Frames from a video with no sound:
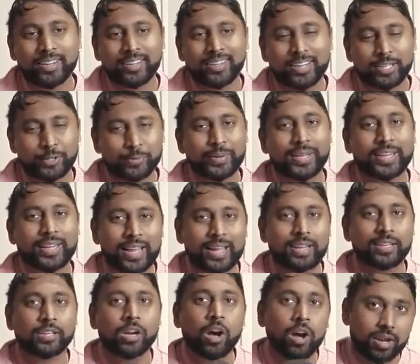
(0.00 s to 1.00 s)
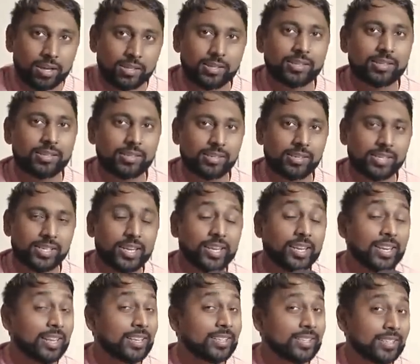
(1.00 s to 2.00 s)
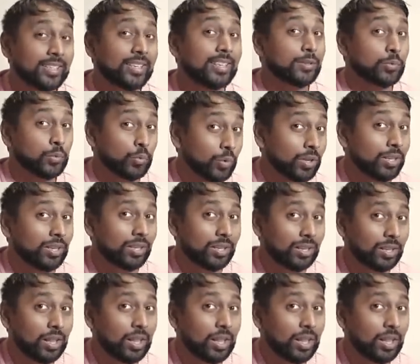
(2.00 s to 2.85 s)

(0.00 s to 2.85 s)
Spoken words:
is being held hostage against its will.